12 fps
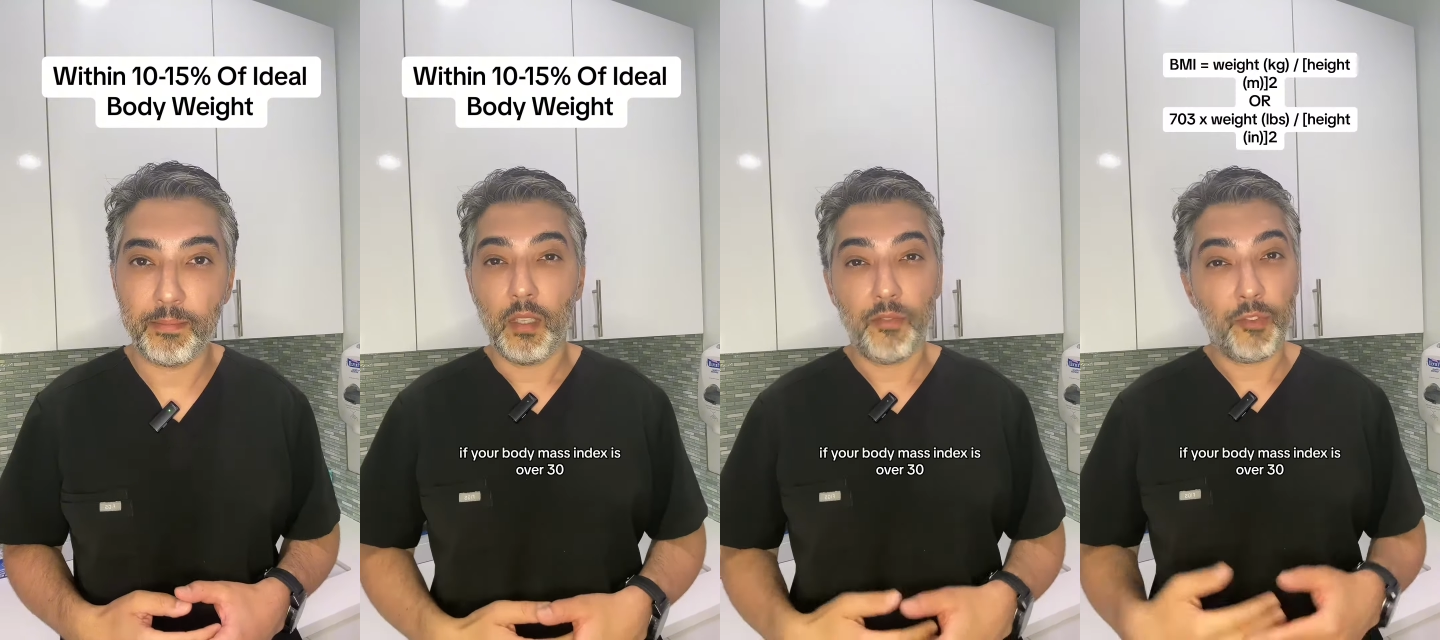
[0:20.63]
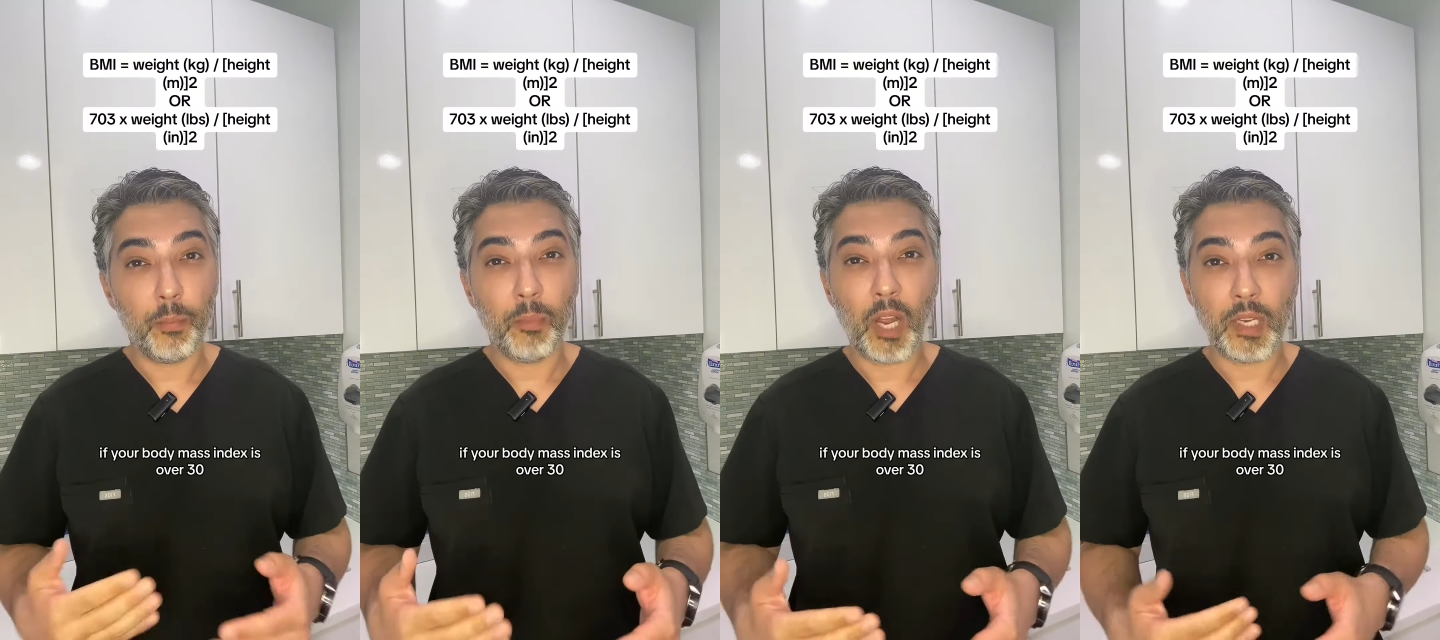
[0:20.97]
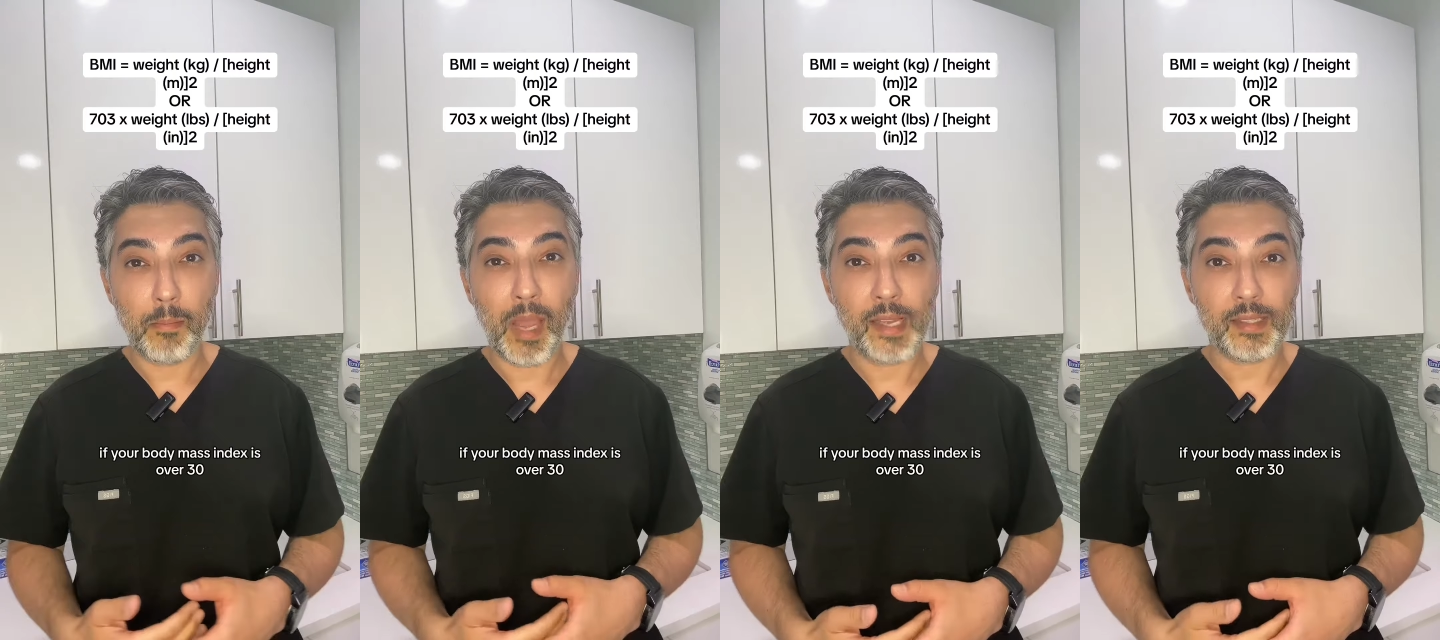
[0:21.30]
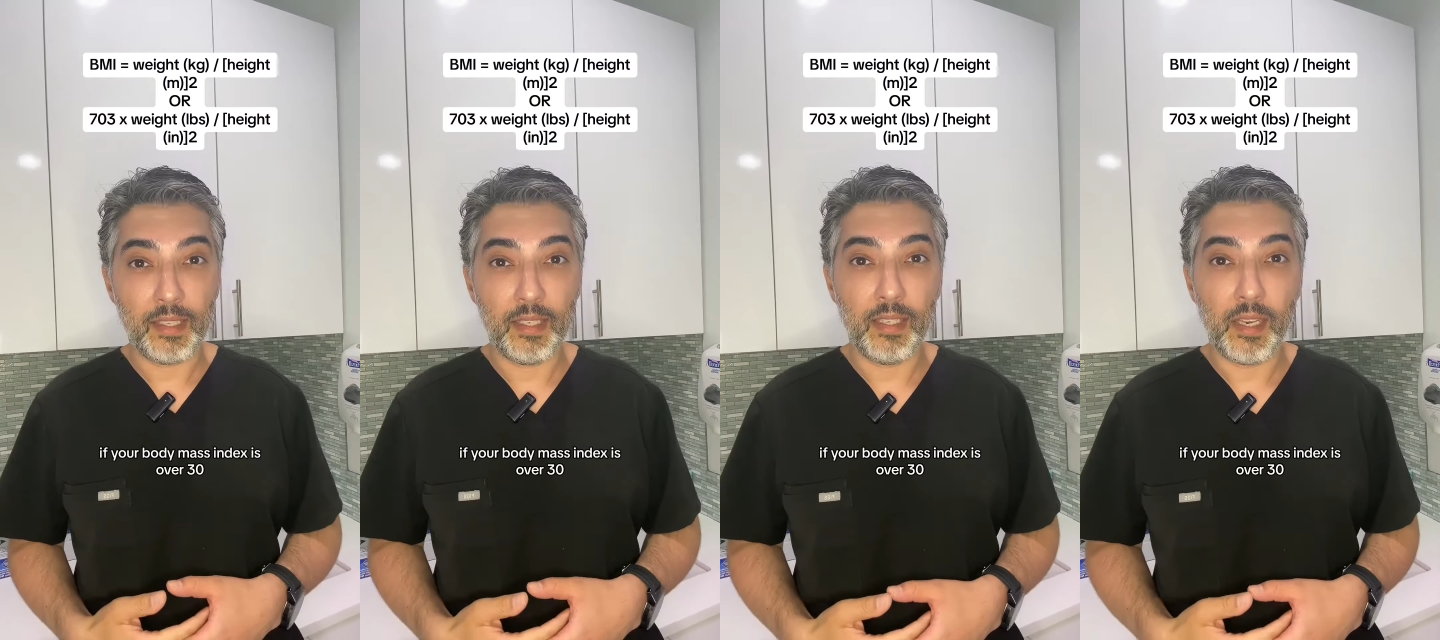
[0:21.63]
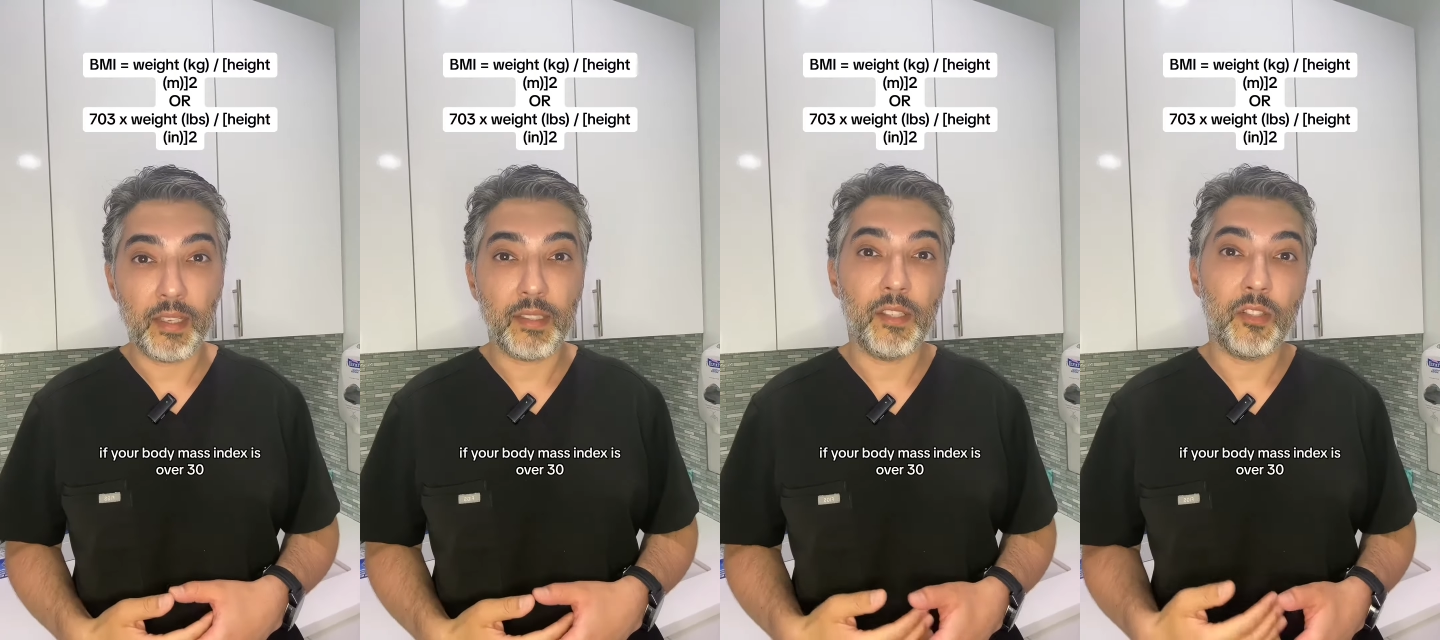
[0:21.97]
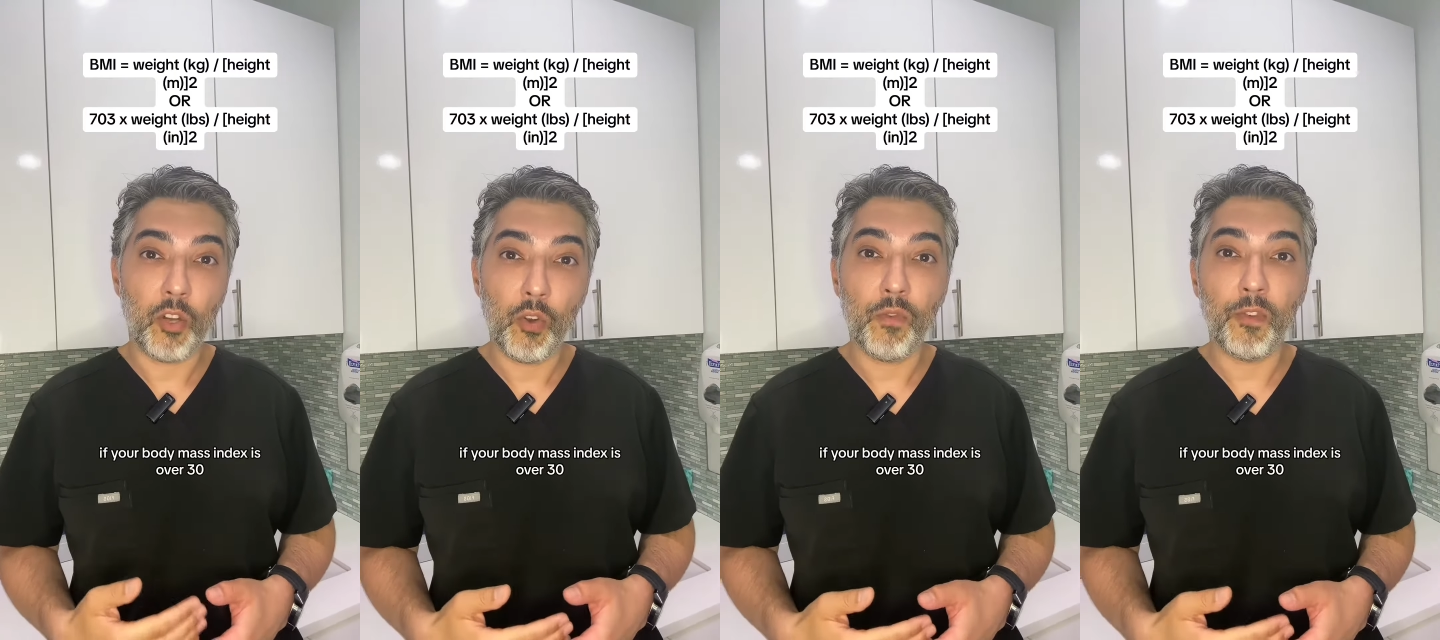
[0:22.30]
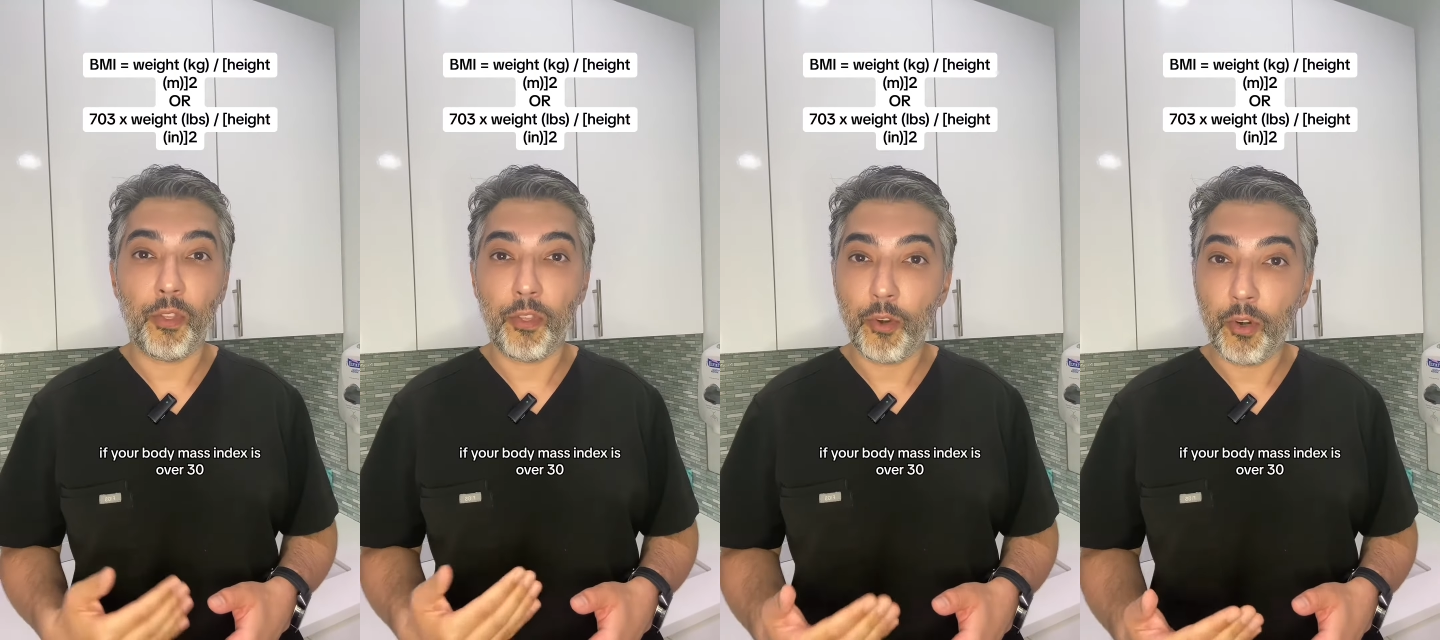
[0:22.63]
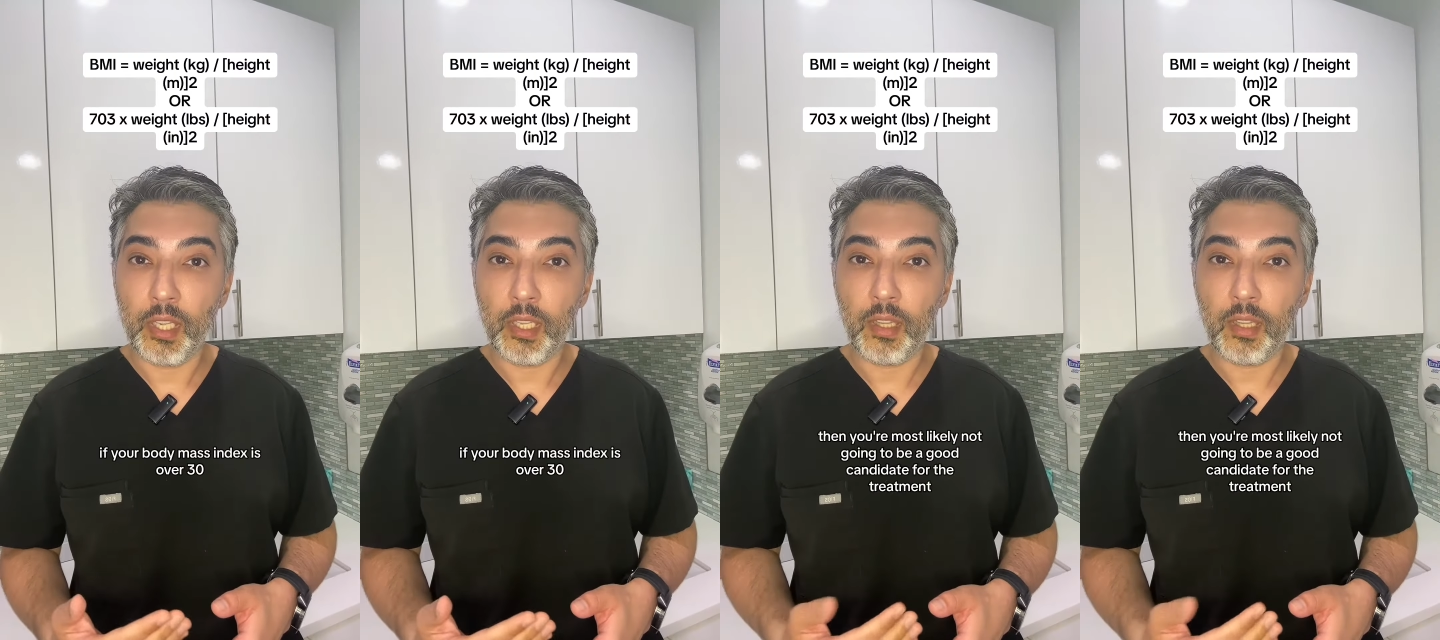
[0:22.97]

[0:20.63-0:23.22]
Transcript: If your body mass index is over 30,